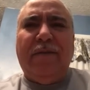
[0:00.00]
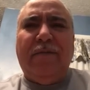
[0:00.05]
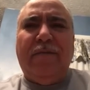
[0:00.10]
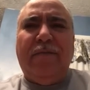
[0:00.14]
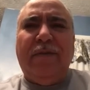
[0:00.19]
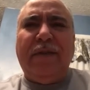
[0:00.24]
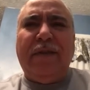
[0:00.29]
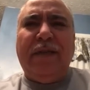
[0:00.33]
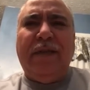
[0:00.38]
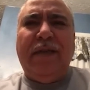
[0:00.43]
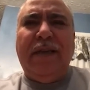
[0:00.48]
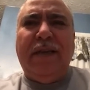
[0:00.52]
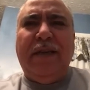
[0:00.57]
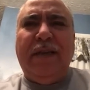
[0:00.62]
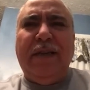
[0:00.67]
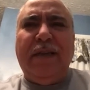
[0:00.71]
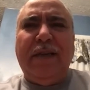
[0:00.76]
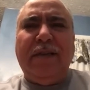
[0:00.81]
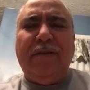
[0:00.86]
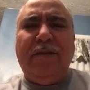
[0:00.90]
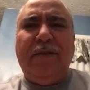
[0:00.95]
we see
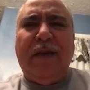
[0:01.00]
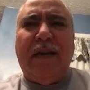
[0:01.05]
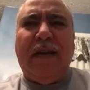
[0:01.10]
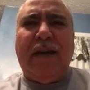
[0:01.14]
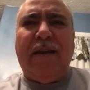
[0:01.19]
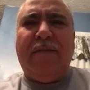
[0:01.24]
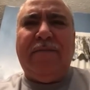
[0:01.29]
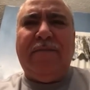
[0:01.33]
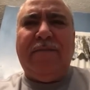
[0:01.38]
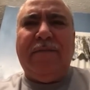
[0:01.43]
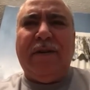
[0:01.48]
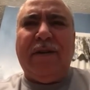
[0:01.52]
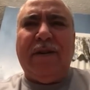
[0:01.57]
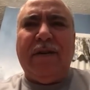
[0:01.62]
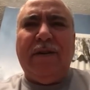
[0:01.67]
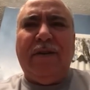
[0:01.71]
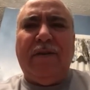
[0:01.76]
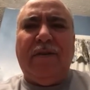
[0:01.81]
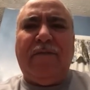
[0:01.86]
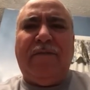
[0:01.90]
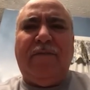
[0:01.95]
here that you have, uh,
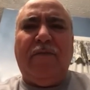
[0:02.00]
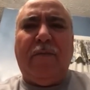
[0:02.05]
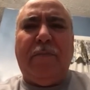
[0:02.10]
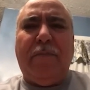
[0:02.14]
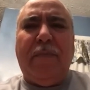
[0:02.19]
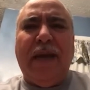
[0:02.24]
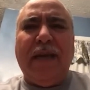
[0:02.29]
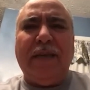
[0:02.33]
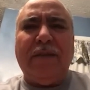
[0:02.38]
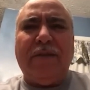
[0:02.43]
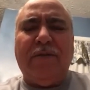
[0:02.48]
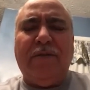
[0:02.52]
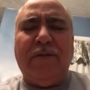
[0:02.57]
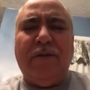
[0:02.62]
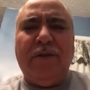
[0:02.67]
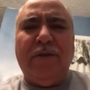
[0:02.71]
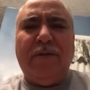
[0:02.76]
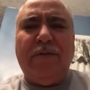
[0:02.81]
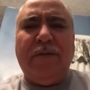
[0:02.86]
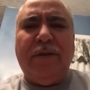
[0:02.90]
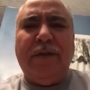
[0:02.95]
you know, four back
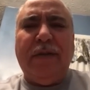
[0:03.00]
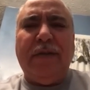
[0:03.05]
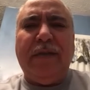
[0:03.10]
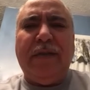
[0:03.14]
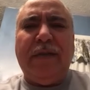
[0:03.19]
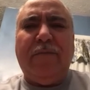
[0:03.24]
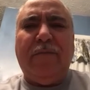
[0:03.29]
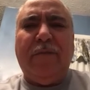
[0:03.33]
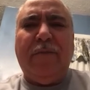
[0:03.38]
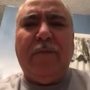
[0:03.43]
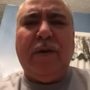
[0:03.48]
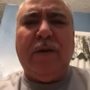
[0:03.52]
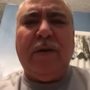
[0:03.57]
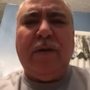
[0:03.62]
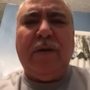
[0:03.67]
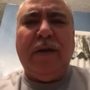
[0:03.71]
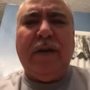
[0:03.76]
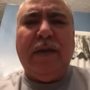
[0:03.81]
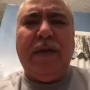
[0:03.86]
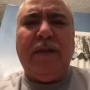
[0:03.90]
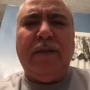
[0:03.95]
surgeries, and we want to go
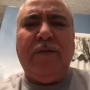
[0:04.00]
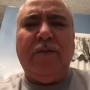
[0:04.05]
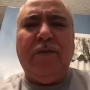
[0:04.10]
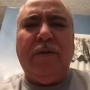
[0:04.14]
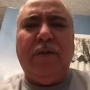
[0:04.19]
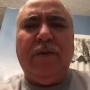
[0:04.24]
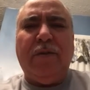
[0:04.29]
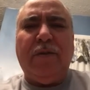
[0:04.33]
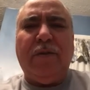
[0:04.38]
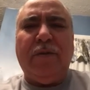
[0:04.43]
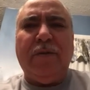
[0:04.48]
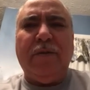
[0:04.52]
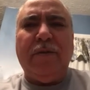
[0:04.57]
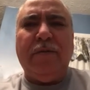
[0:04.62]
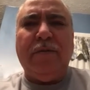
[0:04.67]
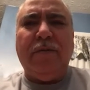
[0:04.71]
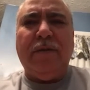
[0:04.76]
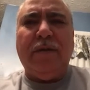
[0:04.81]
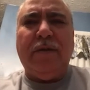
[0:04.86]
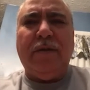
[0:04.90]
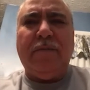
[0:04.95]
ahead and do your,
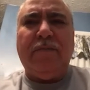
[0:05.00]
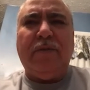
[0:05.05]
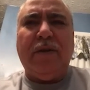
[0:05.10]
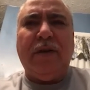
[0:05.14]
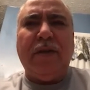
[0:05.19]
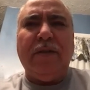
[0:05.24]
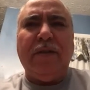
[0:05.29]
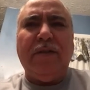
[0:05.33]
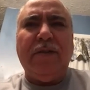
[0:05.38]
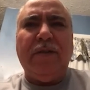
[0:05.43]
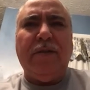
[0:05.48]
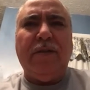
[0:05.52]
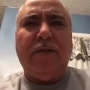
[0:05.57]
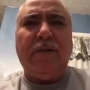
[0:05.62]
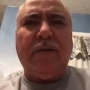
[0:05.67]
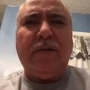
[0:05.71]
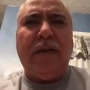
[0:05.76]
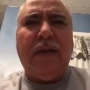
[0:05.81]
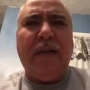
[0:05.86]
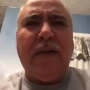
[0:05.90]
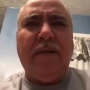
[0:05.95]
you know, process your
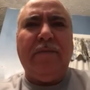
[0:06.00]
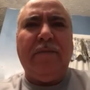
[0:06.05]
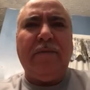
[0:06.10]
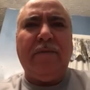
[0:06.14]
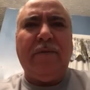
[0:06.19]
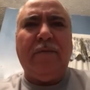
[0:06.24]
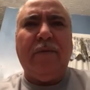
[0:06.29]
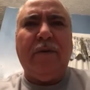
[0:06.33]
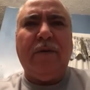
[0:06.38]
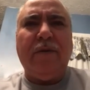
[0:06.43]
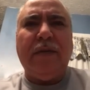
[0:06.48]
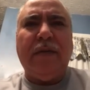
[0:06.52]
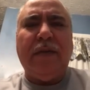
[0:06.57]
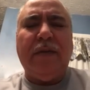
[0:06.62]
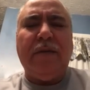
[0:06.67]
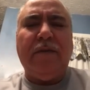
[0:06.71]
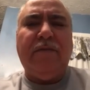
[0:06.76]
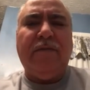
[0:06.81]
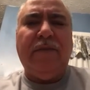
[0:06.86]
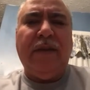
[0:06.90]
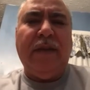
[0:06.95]
claim so we can send it
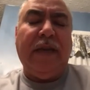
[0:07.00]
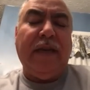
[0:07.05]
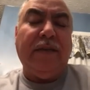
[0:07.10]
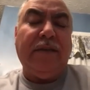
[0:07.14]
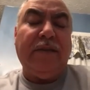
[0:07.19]
to VA.